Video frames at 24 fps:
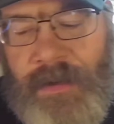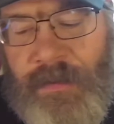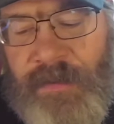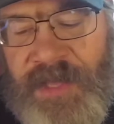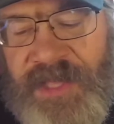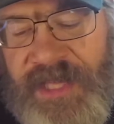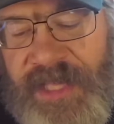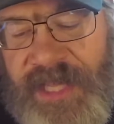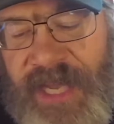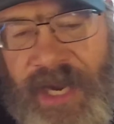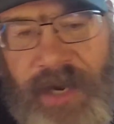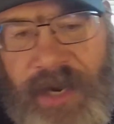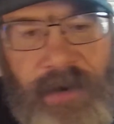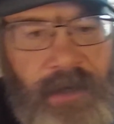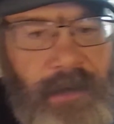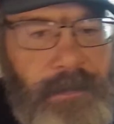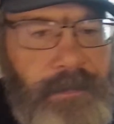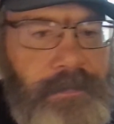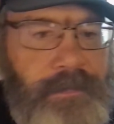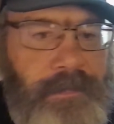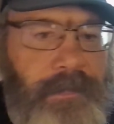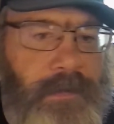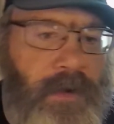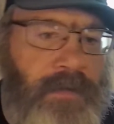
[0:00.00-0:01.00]
With
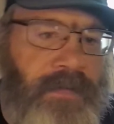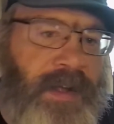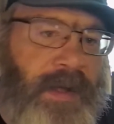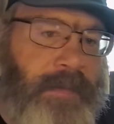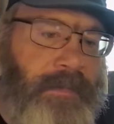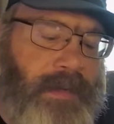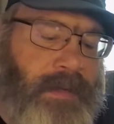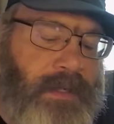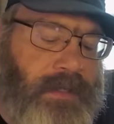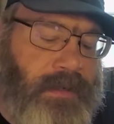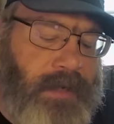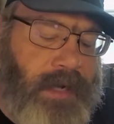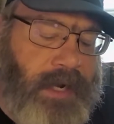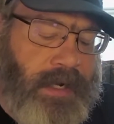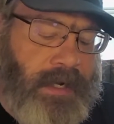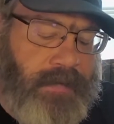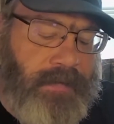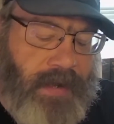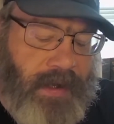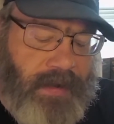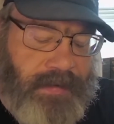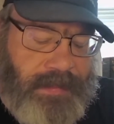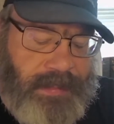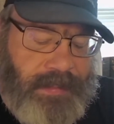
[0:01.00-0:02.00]
Daryl over at Mr.
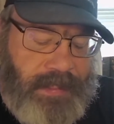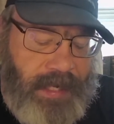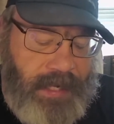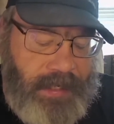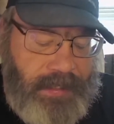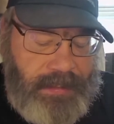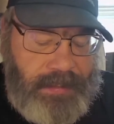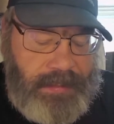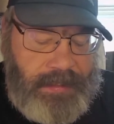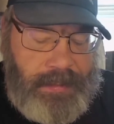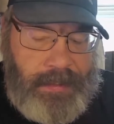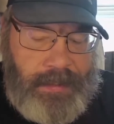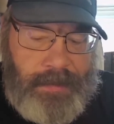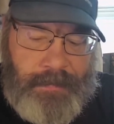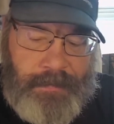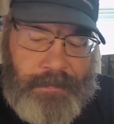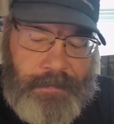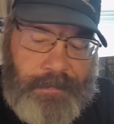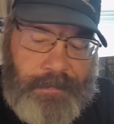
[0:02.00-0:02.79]
95 Cents.